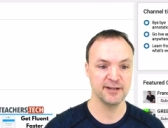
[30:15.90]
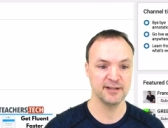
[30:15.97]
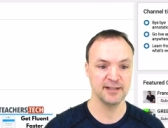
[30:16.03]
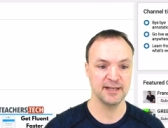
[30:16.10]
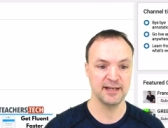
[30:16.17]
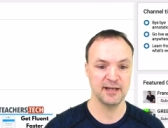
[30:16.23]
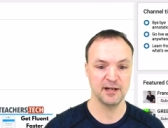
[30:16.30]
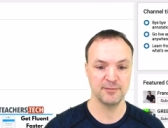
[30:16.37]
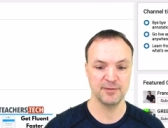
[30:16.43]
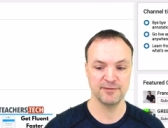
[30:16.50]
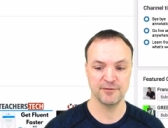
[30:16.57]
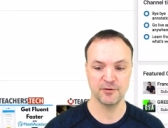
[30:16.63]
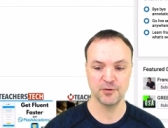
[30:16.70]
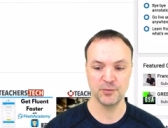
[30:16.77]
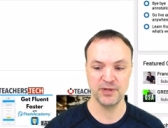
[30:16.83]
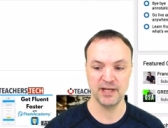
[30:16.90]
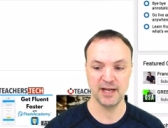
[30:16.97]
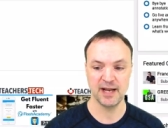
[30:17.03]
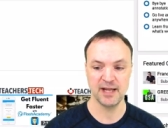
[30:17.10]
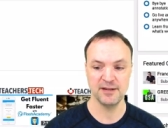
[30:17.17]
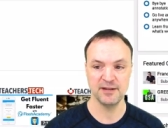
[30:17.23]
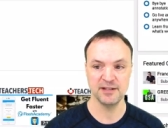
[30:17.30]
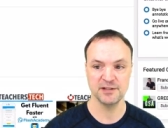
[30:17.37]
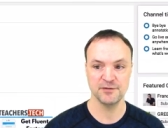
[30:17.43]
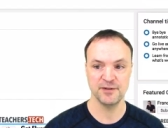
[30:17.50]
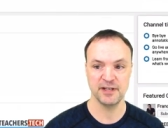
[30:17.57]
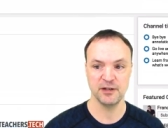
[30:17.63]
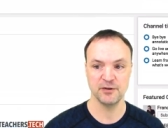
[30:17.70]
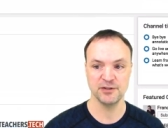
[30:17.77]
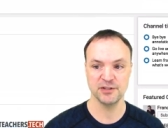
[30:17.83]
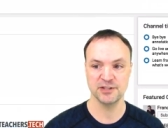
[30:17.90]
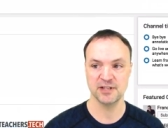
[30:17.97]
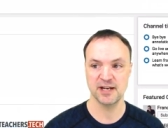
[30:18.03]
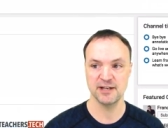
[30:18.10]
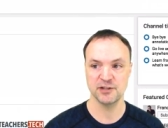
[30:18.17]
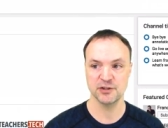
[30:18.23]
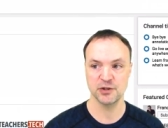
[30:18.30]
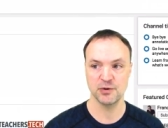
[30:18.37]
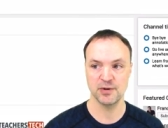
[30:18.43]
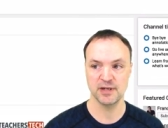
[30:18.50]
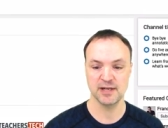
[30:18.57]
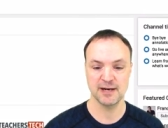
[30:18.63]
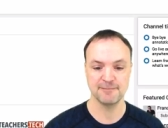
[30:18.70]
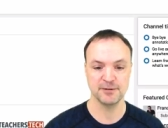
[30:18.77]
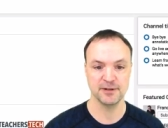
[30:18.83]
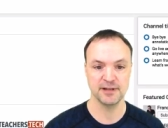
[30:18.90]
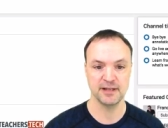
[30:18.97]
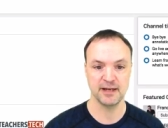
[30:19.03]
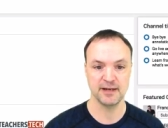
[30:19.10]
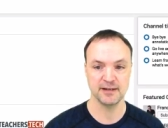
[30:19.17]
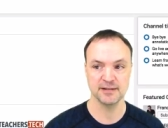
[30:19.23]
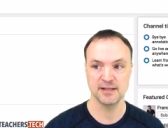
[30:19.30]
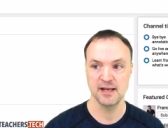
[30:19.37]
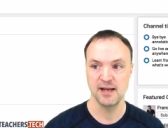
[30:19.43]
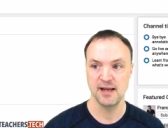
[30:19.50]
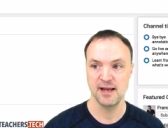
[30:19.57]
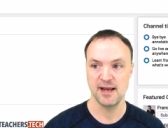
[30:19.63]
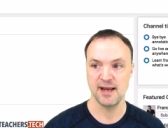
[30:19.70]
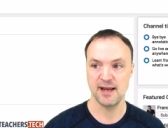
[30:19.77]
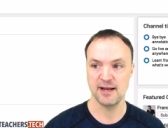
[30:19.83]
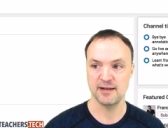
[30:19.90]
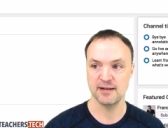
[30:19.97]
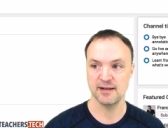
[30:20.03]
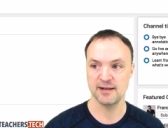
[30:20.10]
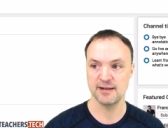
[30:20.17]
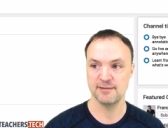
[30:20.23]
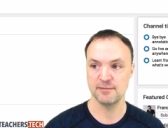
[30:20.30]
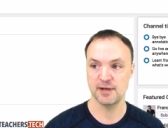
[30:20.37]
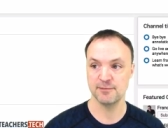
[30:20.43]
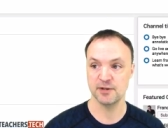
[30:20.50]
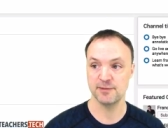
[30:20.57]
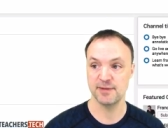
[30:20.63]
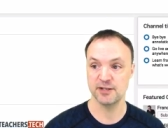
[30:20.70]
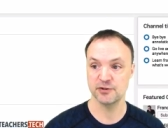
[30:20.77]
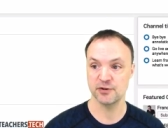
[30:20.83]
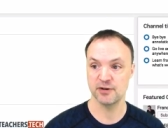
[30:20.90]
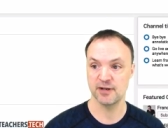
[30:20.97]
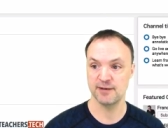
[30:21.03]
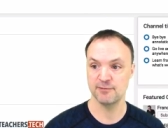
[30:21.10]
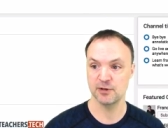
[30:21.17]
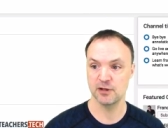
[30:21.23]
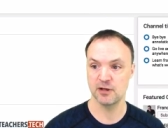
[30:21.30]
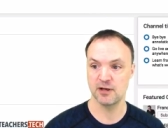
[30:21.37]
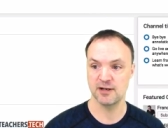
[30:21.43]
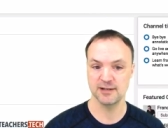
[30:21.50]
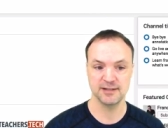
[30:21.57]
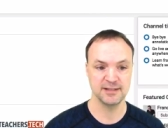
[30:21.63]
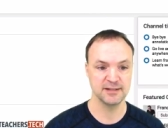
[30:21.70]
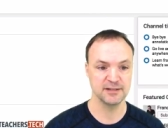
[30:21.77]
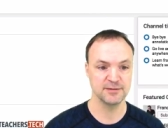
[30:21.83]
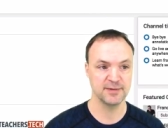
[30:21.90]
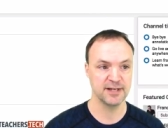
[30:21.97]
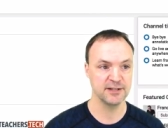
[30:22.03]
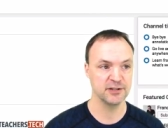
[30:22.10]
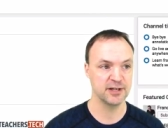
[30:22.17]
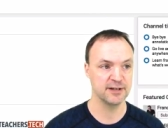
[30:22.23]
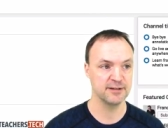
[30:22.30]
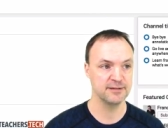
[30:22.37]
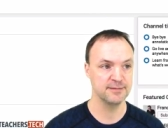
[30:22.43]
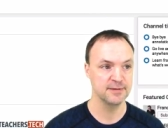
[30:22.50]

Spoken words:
here before we end this video and just kind of show a couple things. And I'm going to make sure I'm logged into my channel.